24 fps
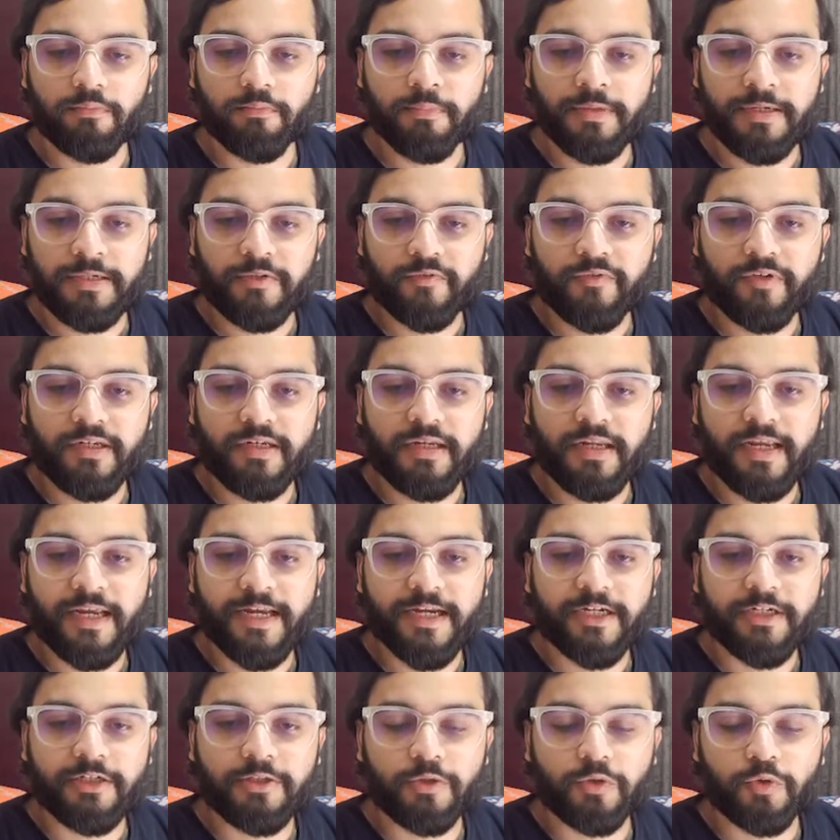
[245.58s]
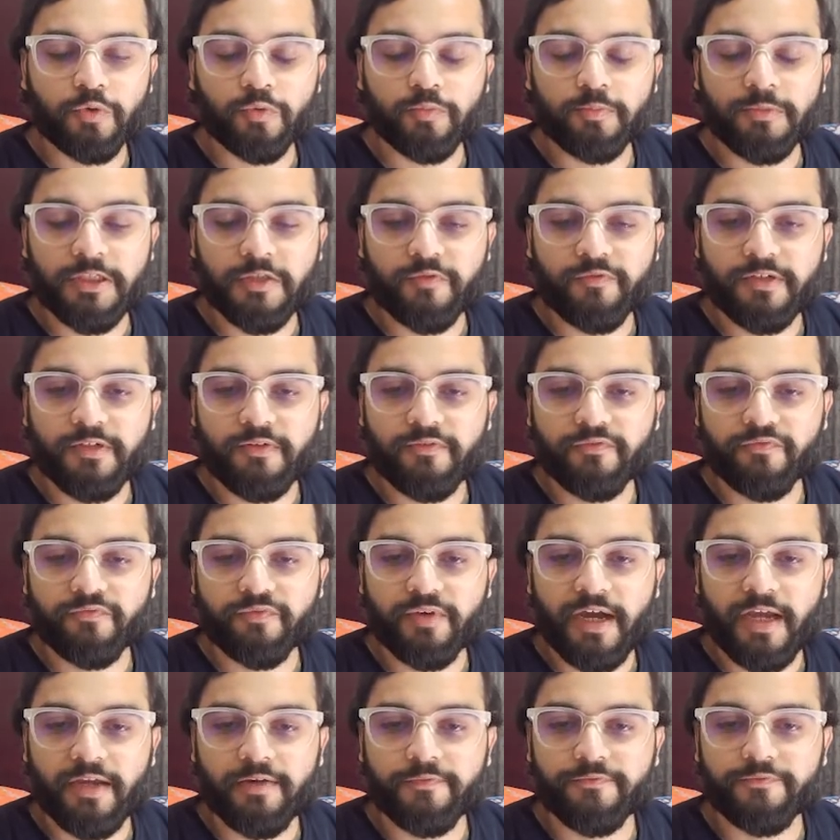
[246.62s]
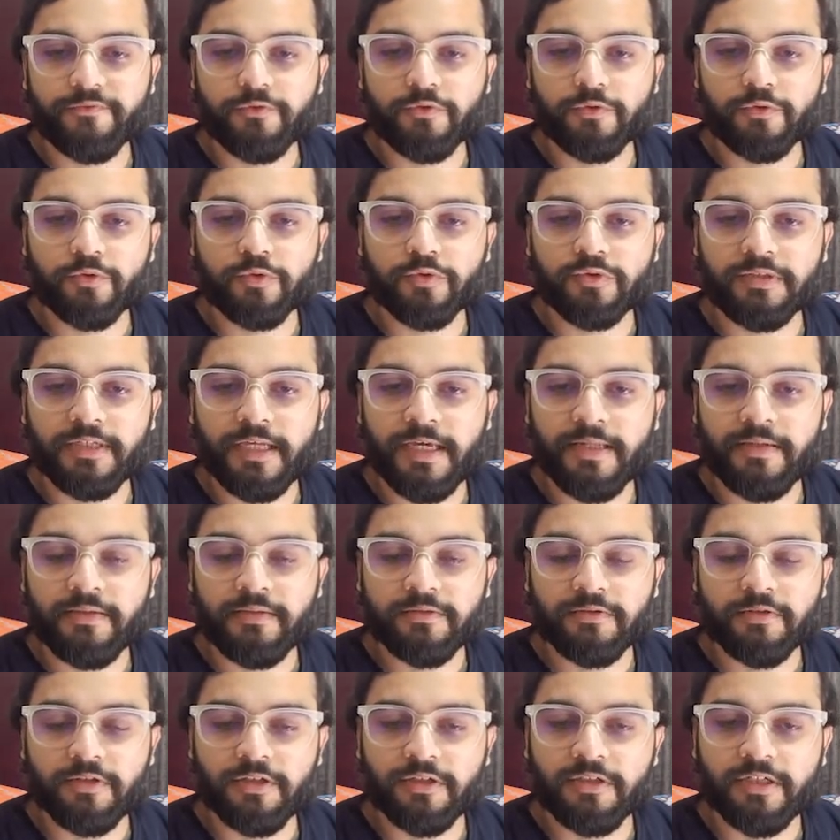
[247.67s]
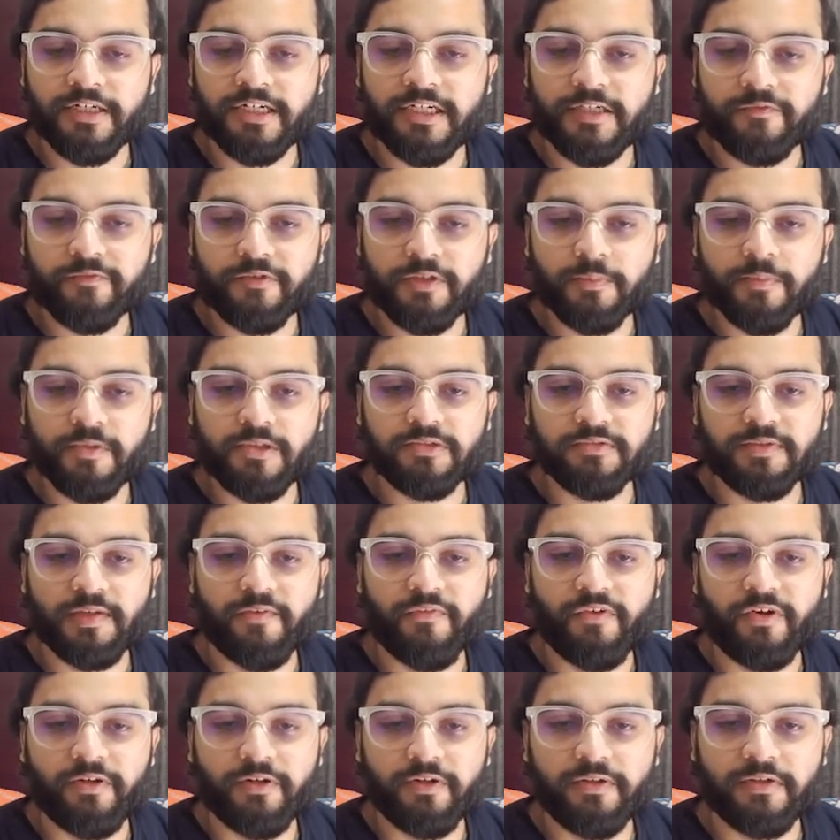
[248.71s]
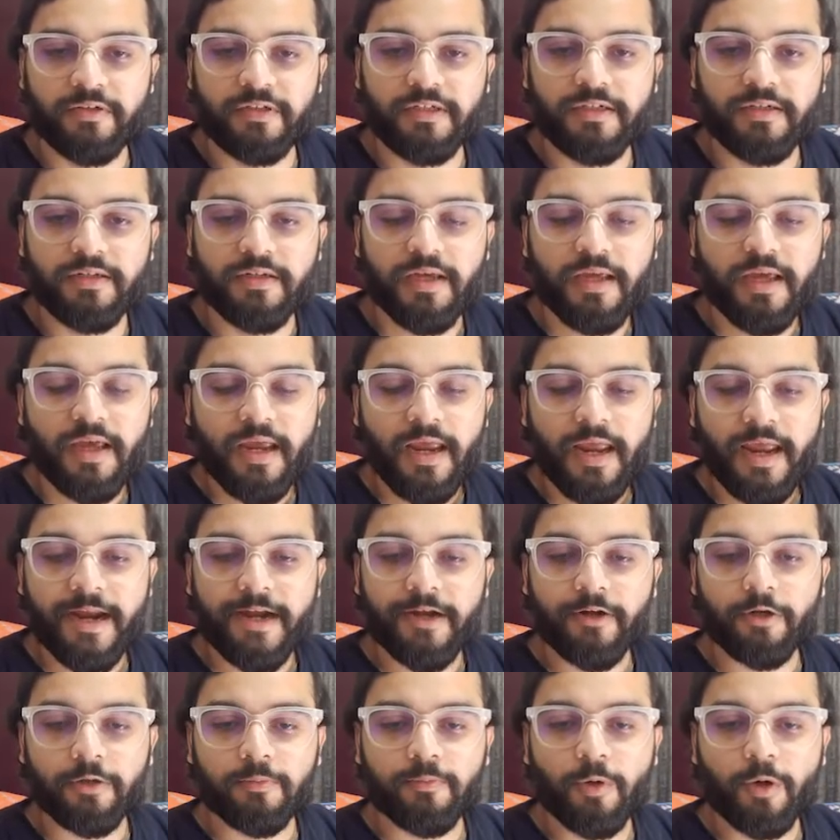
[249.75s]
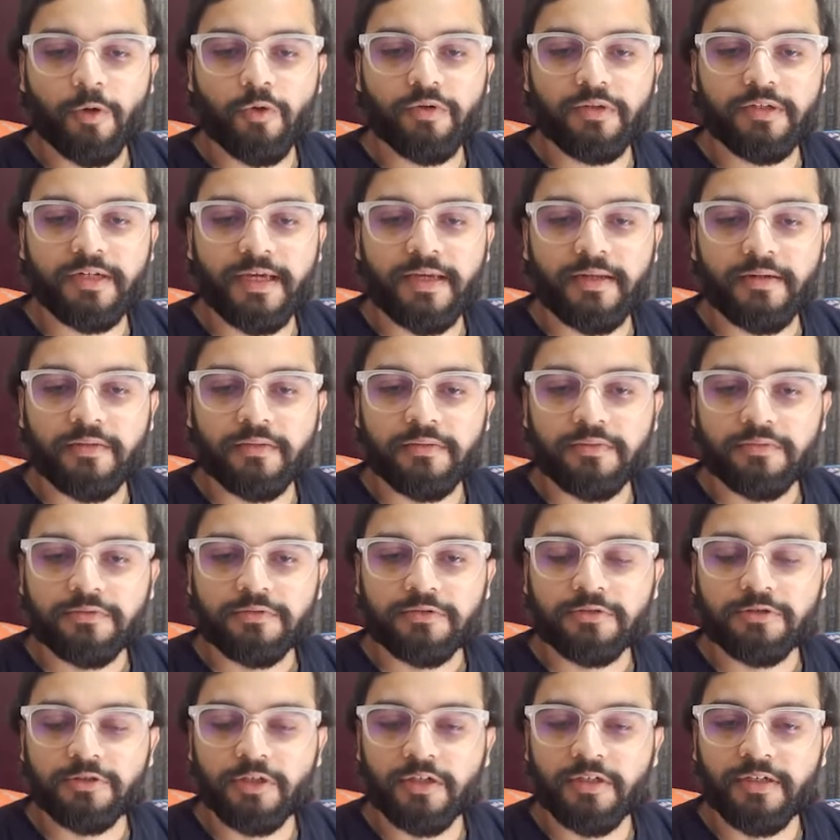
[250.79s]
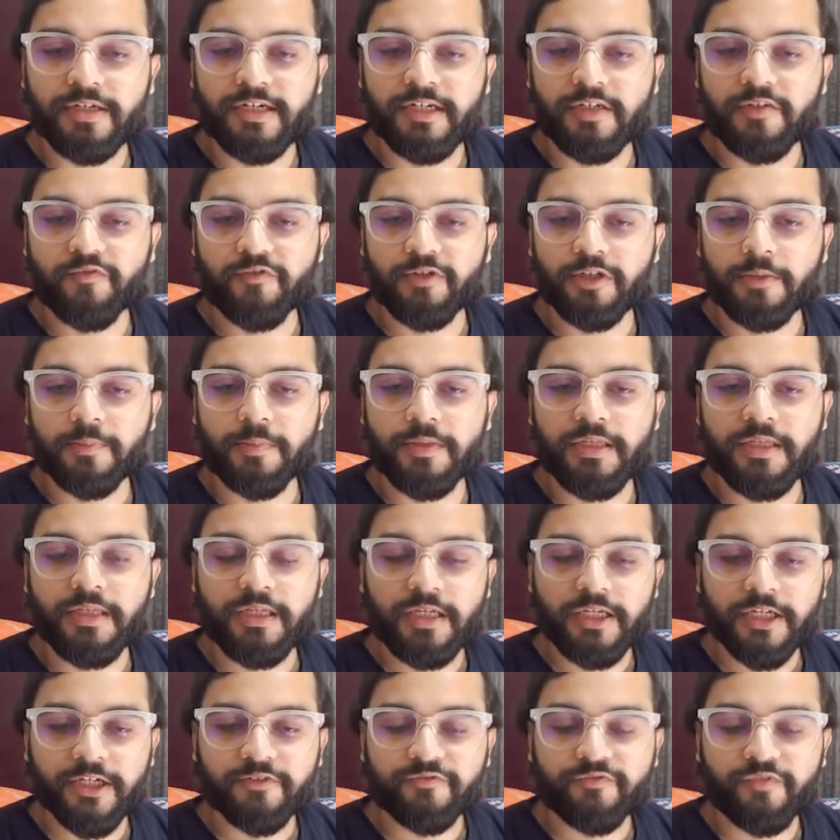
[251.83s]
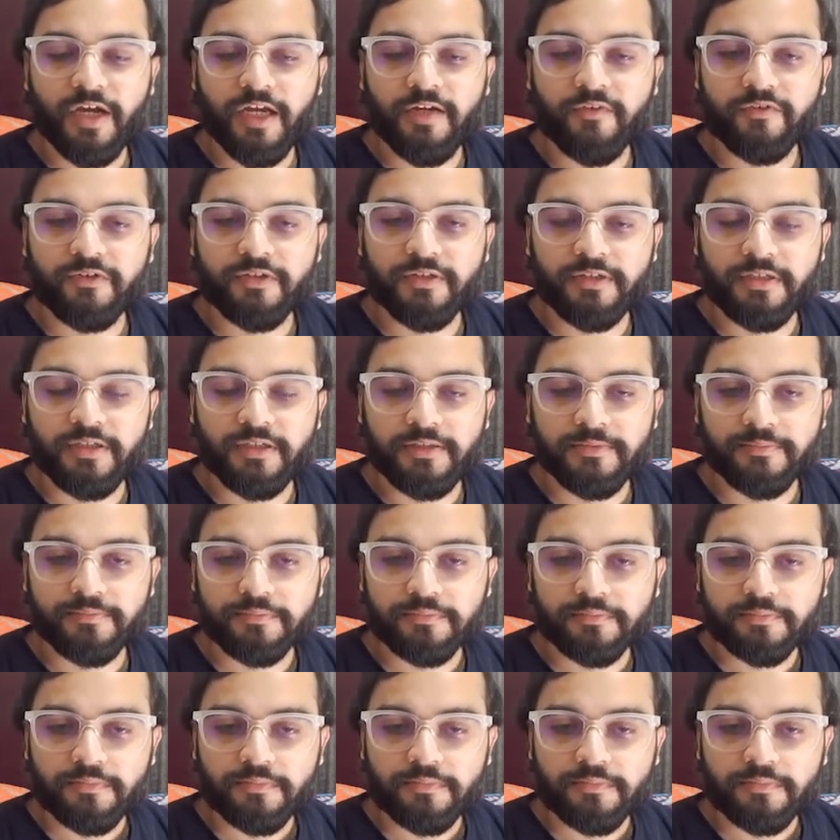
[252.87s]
between 5 to 10 the rate will be 700, and above 10 the rate will be 500.